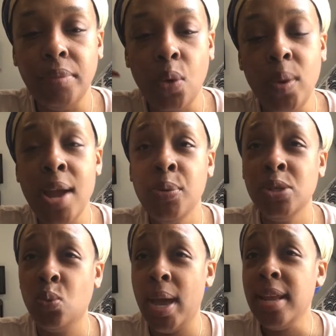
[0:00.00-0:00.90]
when I
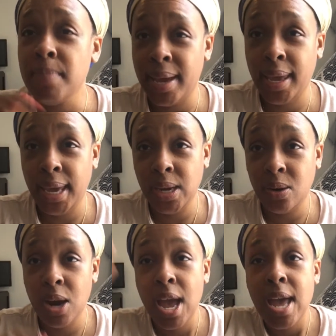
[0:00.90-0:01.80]
was wetting my
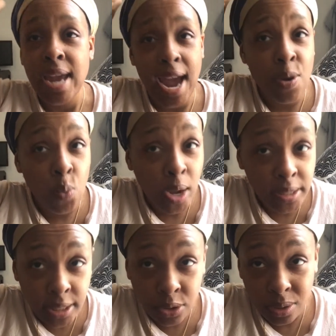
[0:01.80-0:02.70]
hair, I
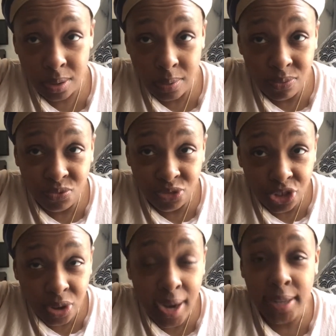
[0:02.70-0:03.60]
wasn't
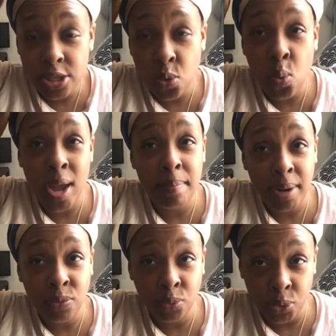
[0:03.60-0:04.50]
trying to wet
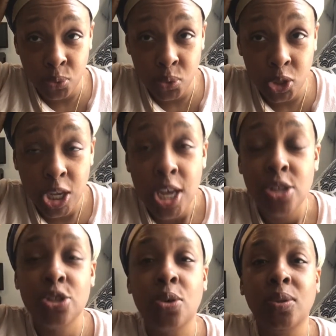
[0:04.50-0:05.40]
my roots.
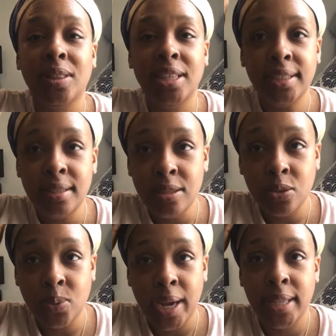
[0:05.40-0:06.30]
So this is
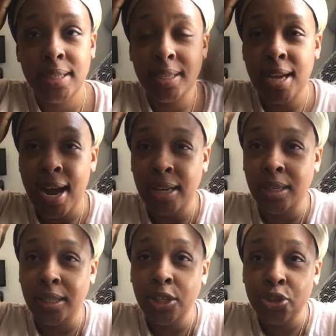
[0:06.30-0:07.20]
a way to kind
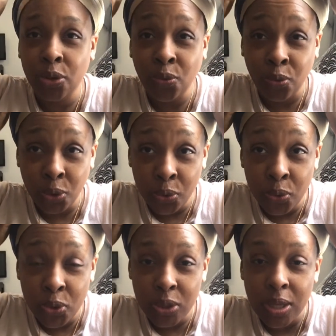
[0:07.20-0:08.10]
of get your
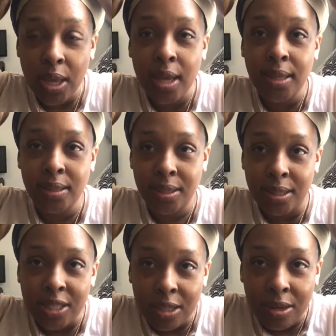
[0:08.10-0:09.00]
roots
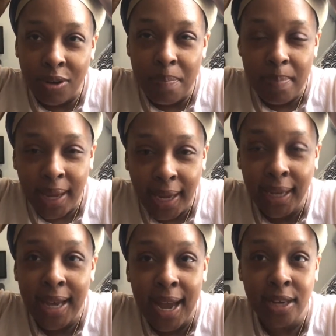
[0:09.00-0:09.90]
to
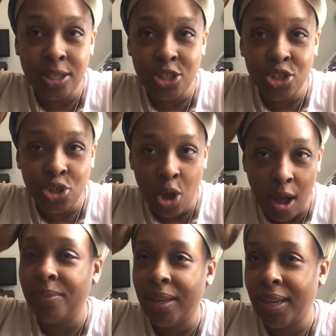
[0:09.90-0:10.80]
remain kind of
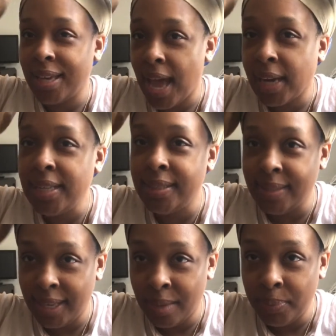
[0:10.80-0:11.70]
soft and kind of
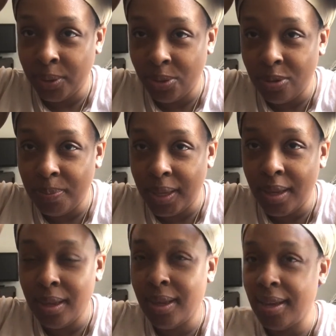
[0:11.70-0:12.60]
damp a little
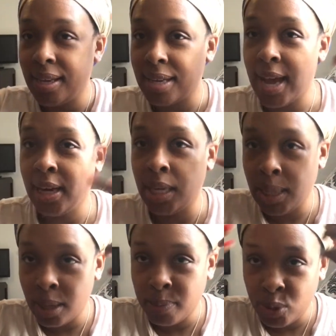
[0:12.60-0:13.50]
bit, and kind
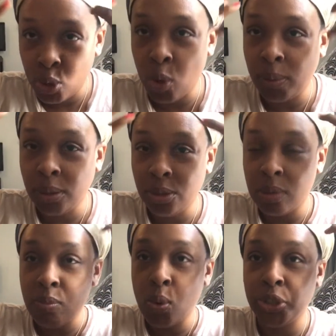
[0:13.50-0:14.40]
of absorb a
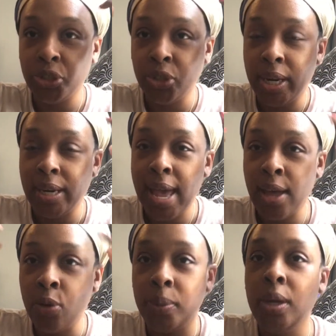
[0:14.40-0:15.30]
little moisture and
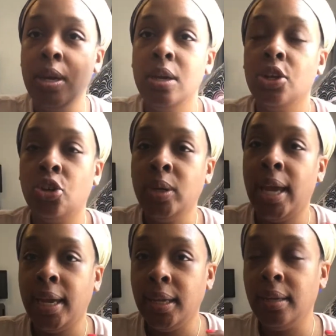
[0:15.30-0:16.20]
help
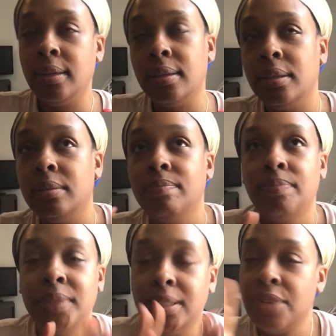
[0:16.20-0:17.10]
create
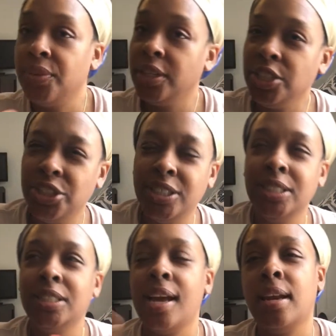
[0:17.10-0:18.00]
the
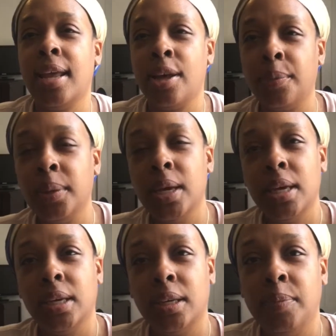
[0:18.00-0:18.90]
definition, kind of help
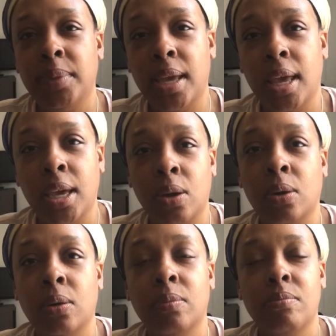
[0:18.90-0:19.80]
keep the
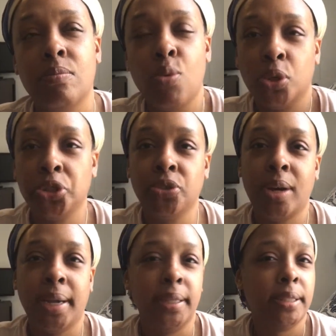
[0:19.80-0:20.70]
hair
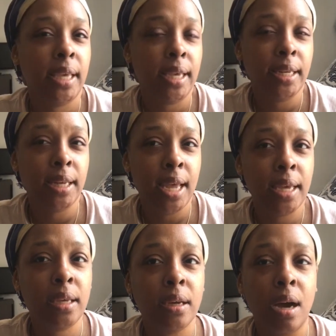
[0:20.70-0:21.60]
moisturized and
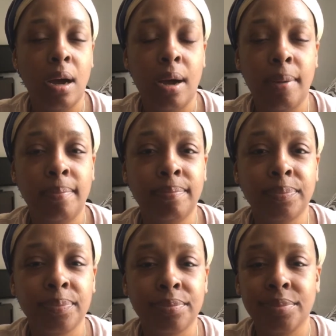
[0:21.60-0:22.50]
like
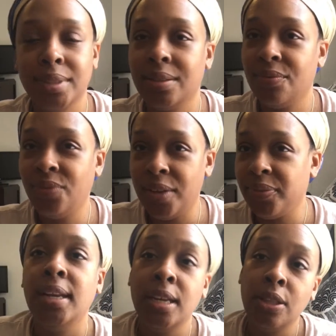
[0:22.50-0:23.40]

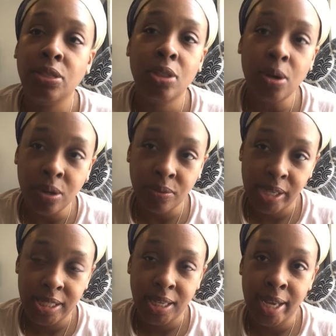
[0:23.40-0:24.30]
fluff. And then the third
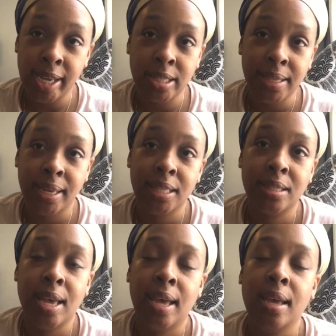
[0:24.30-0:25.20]
reason, like I said,
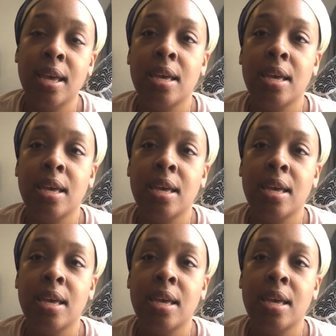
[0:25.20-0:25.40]
is that